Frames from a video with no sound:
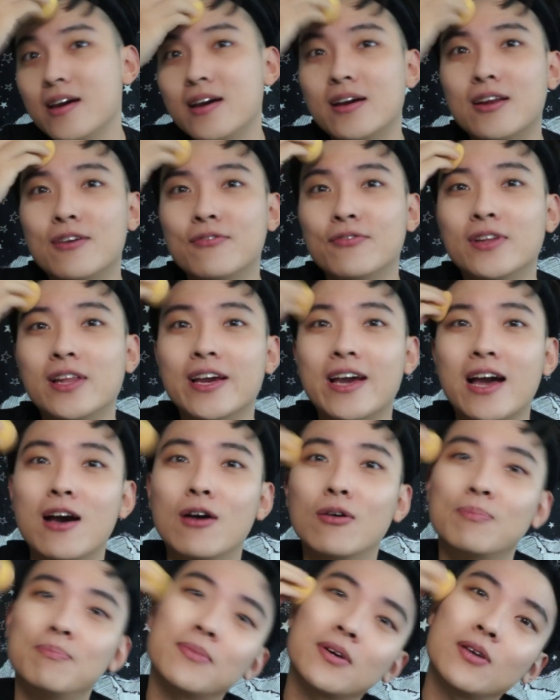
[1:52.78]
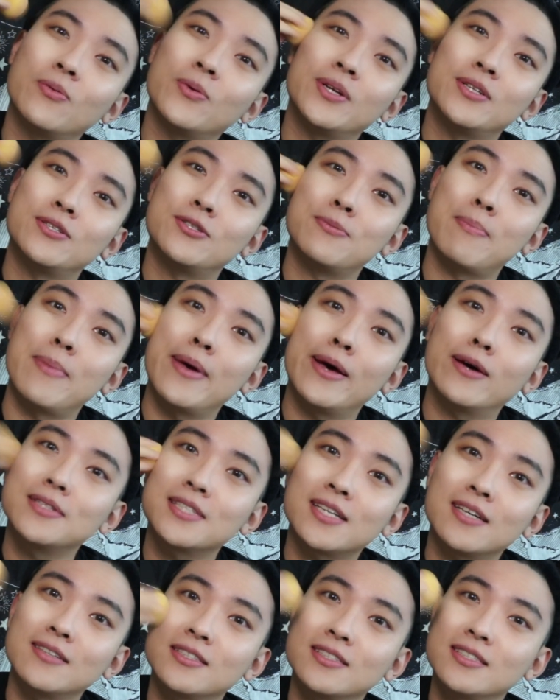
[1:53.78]
And I feel like I'm going to melt
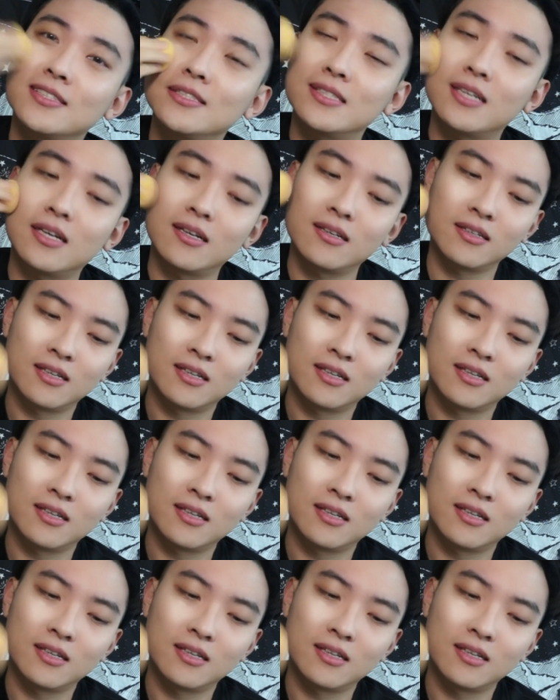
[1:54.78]
under the sun.